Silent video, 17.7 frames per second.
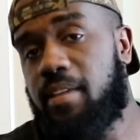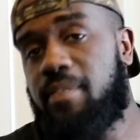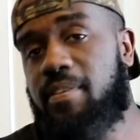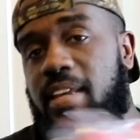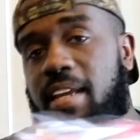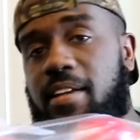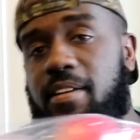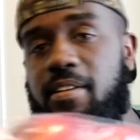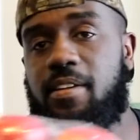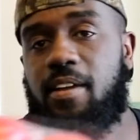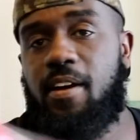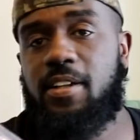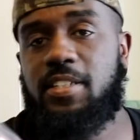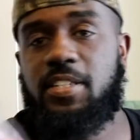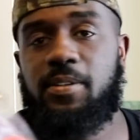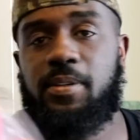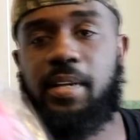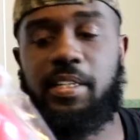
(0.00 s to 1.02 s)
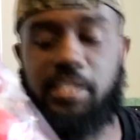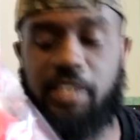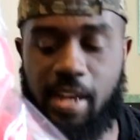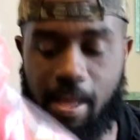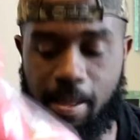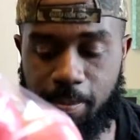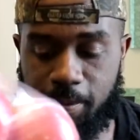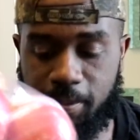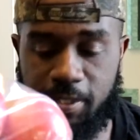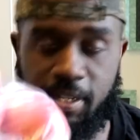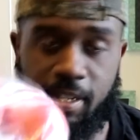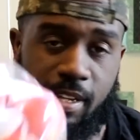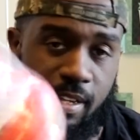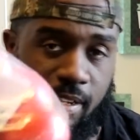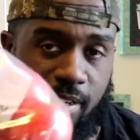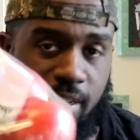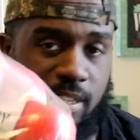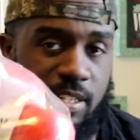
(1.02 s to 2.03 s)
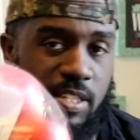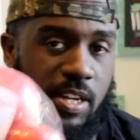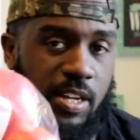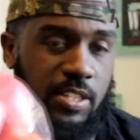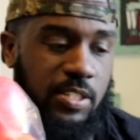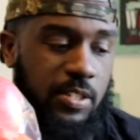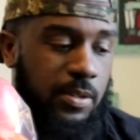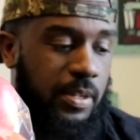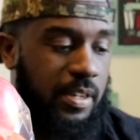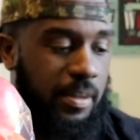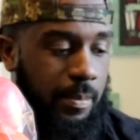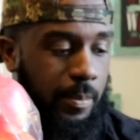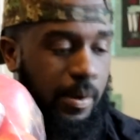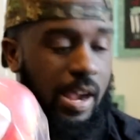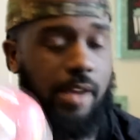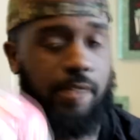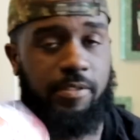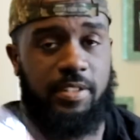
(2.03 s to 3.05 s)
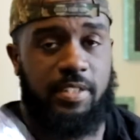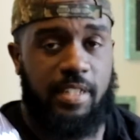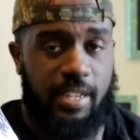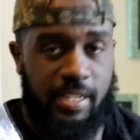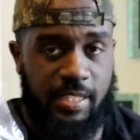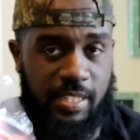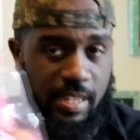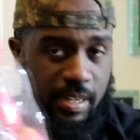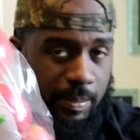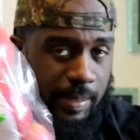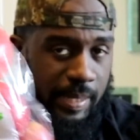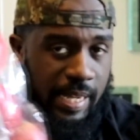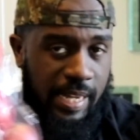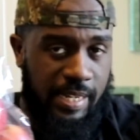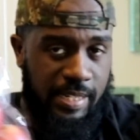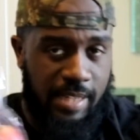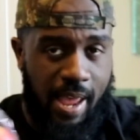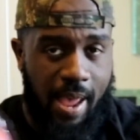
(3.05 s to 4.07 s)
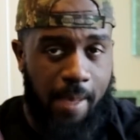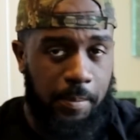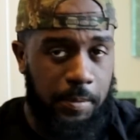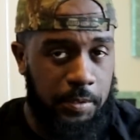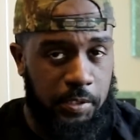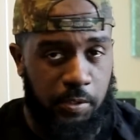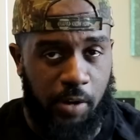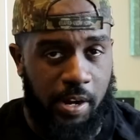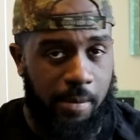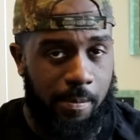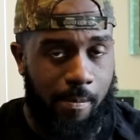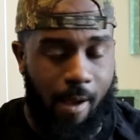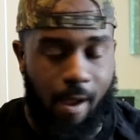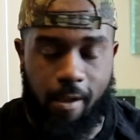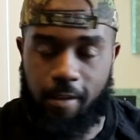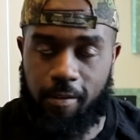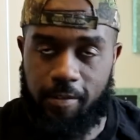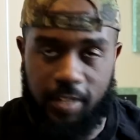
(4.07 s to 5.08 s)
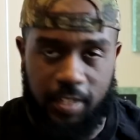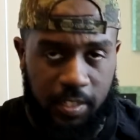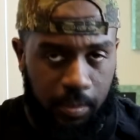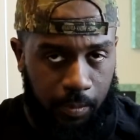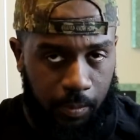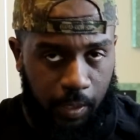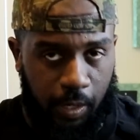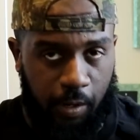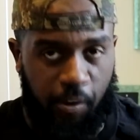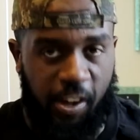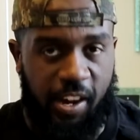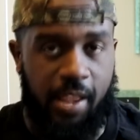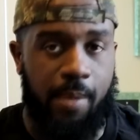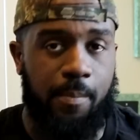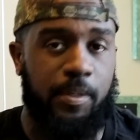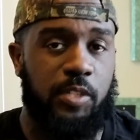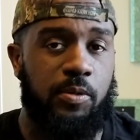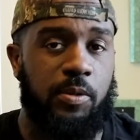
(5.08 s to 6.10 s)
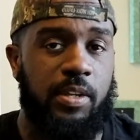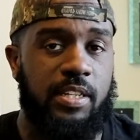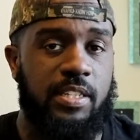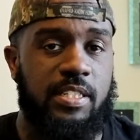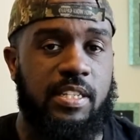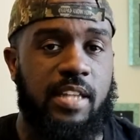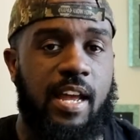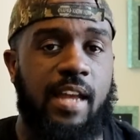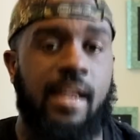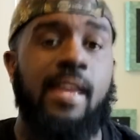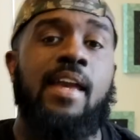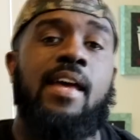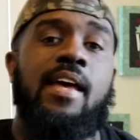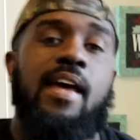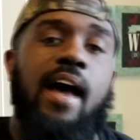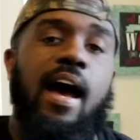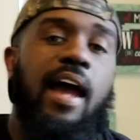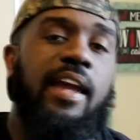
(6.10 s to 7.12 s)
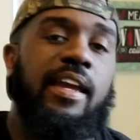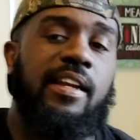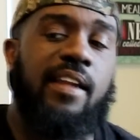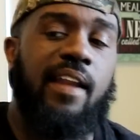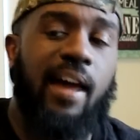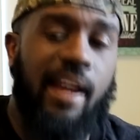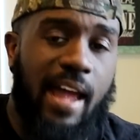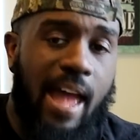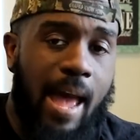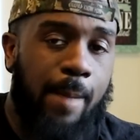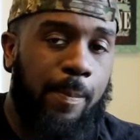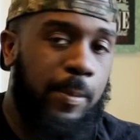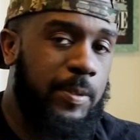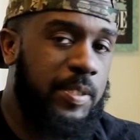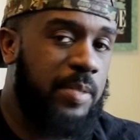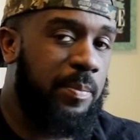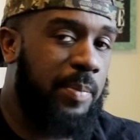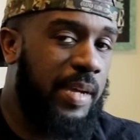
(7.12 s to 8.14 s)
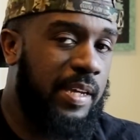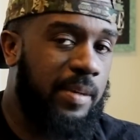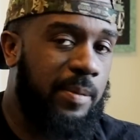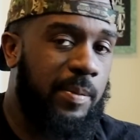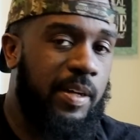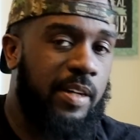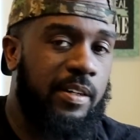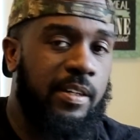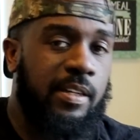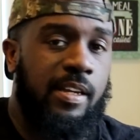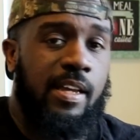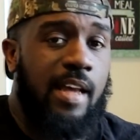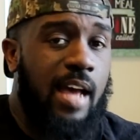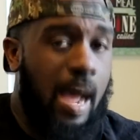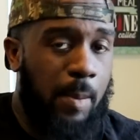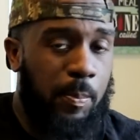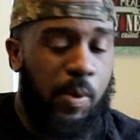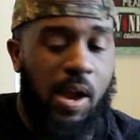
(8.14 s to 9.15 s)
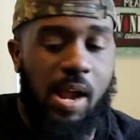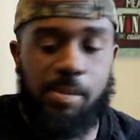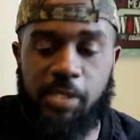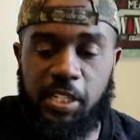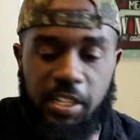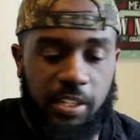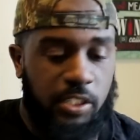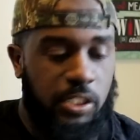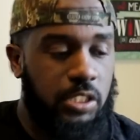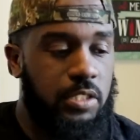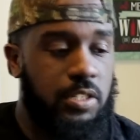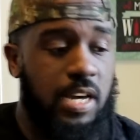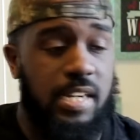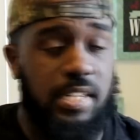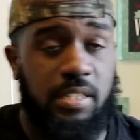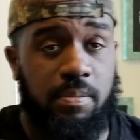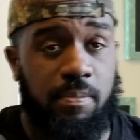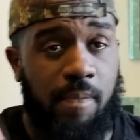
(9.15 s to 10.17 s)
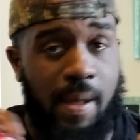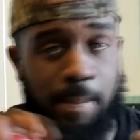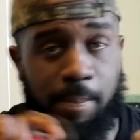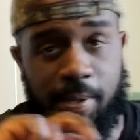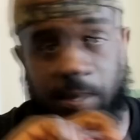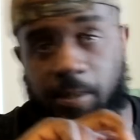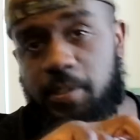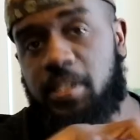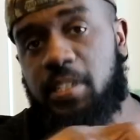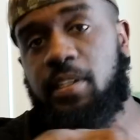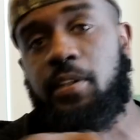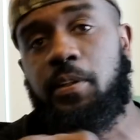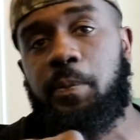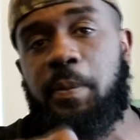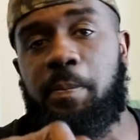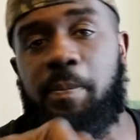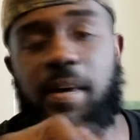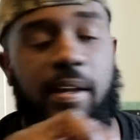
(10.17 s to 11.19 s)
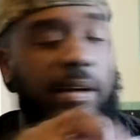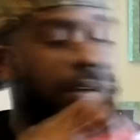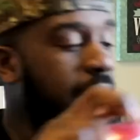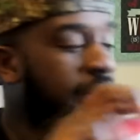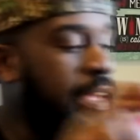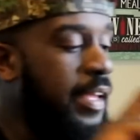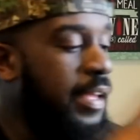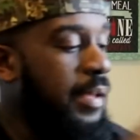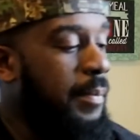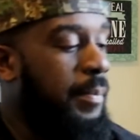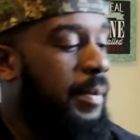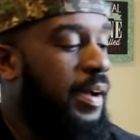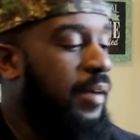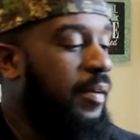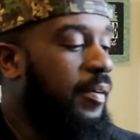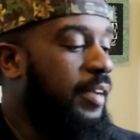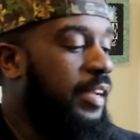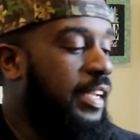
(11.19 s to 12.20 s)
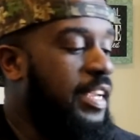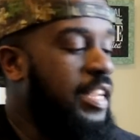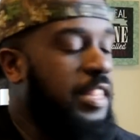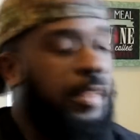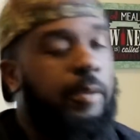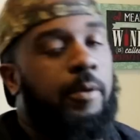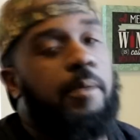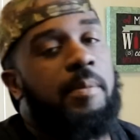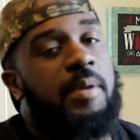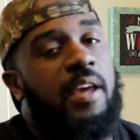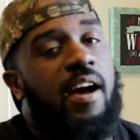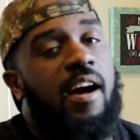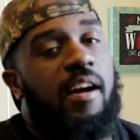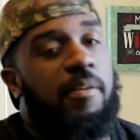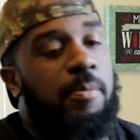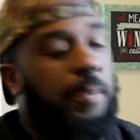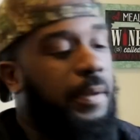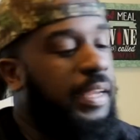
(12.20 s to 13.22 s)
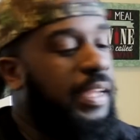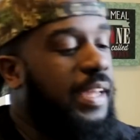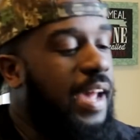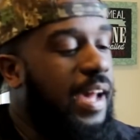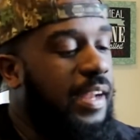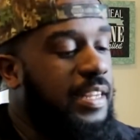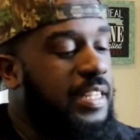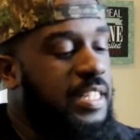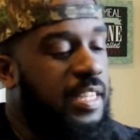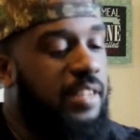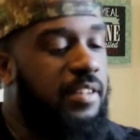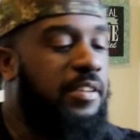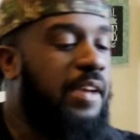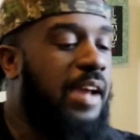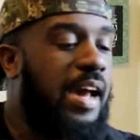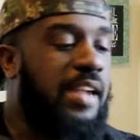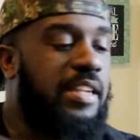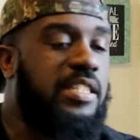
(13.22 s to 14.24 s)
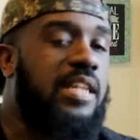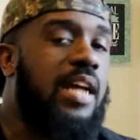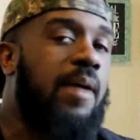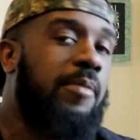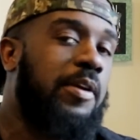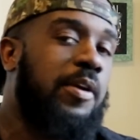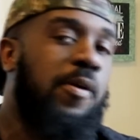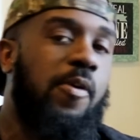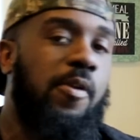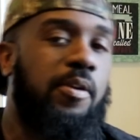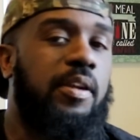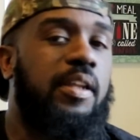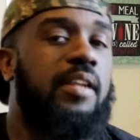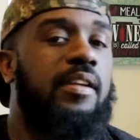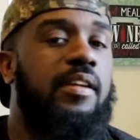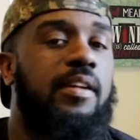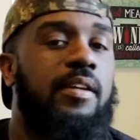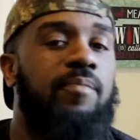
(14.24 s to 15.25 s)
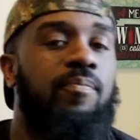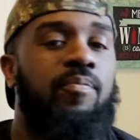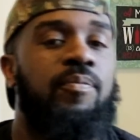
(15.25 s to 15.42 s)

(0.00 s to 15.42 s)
Then also got your apples. There's also a good breakfast, like I said, bananas, apples, great breakfast, great in between snack. I eat a lot of apples and peanut butter. I probably could have stretched my bills a little bit better, but he threw me off when he kind of said, you gotta stop recording in here.